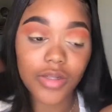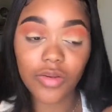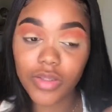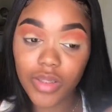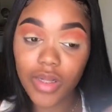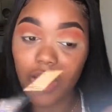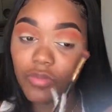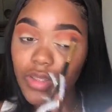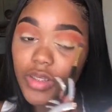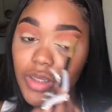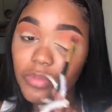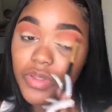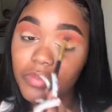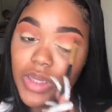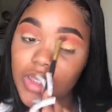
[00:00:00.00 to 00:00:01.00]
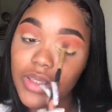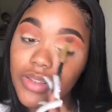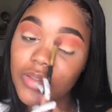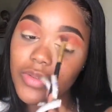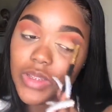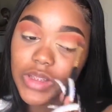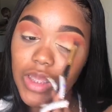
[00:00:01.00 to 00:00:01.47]
and I'm just applying
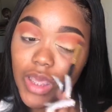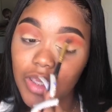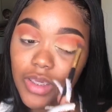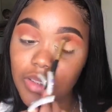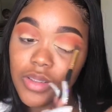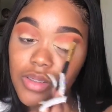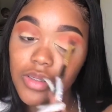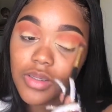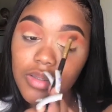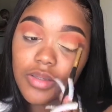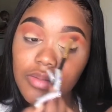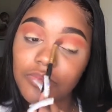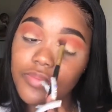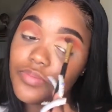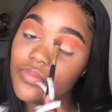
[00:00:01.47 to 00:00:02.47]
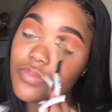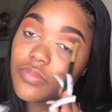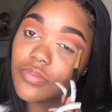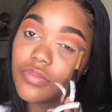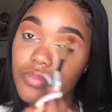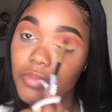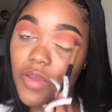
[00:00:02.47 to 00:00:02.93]
it, and then you just see me really
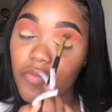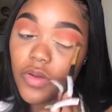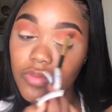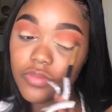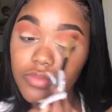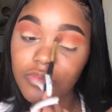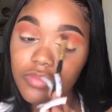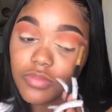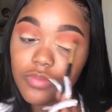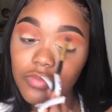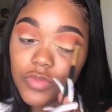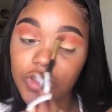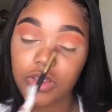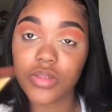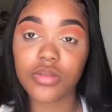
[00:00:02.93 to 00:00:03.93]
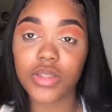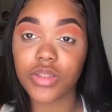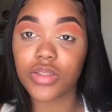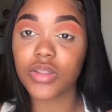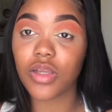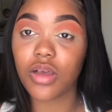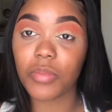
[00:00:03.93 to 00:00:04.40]
going in and just
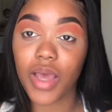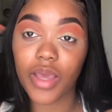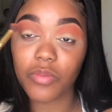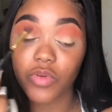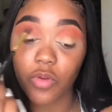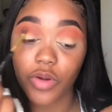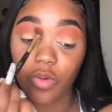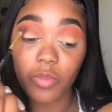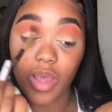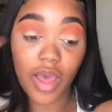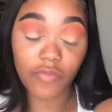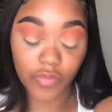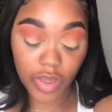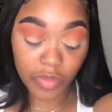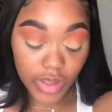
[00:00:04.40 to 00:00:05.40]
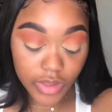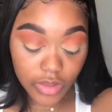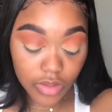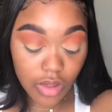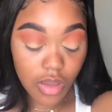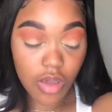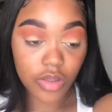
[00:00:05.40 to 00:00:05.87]
blending it out. I had already done
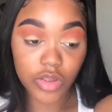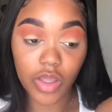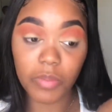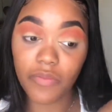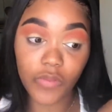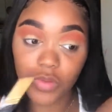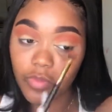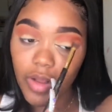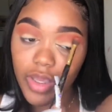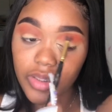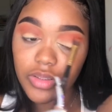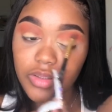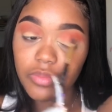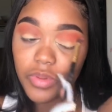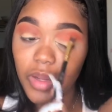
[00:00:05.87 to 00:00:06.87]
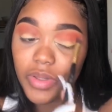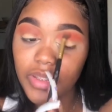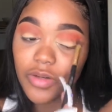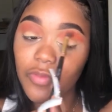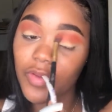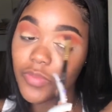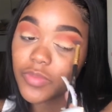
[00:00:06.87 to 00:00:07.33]
the other eye, as you can see,
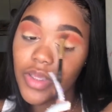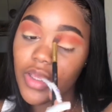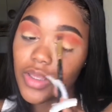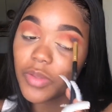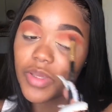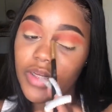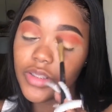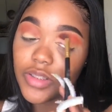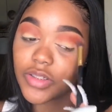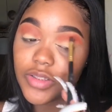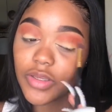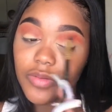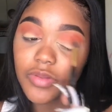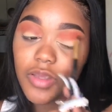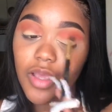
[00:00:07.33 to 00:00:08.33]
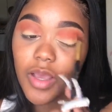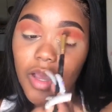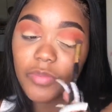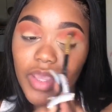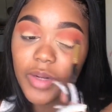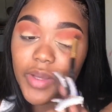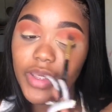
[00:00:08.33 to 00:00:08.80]
but I'm just making sure that
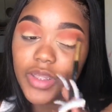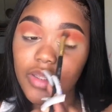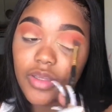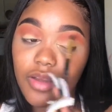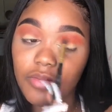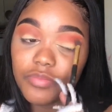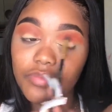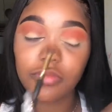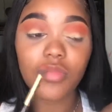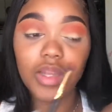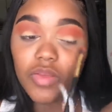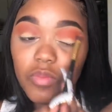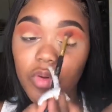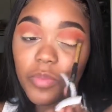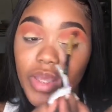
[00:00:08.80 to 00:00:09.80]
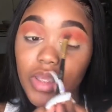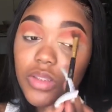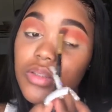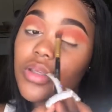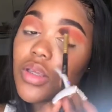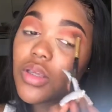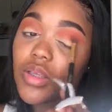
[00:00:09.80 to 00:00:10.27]
they're blended out and that they're
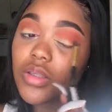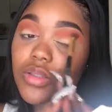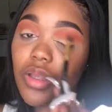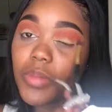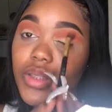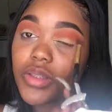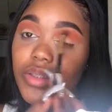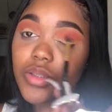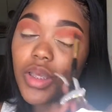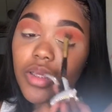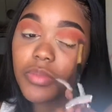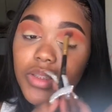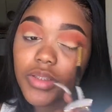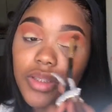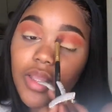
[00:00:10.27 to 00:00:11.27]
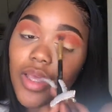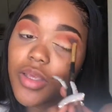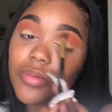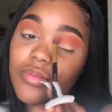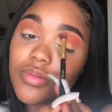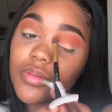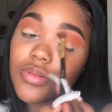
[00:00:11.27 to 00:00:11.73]
even and that they're just looking
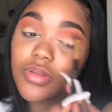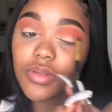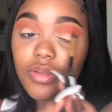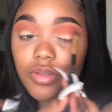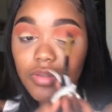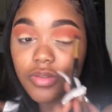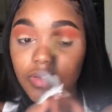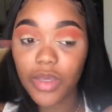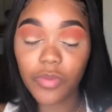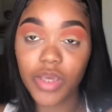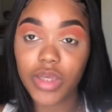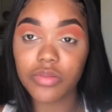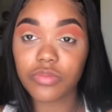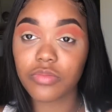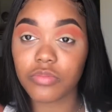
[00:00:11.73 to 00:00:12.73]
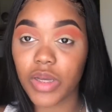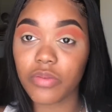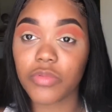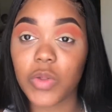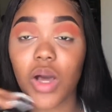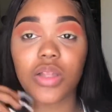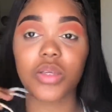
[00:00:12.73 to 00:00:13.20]
the same, and the pigment
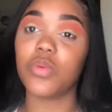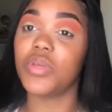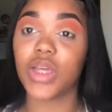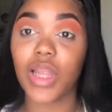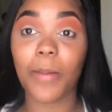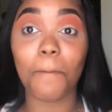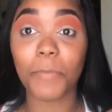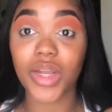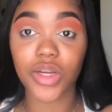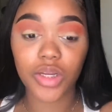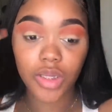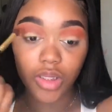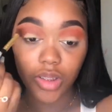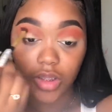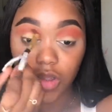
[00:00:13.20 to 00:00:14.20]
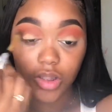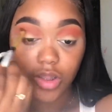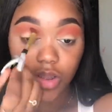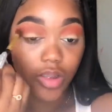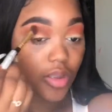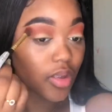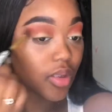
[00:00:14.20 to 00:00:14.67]
is the same from each side.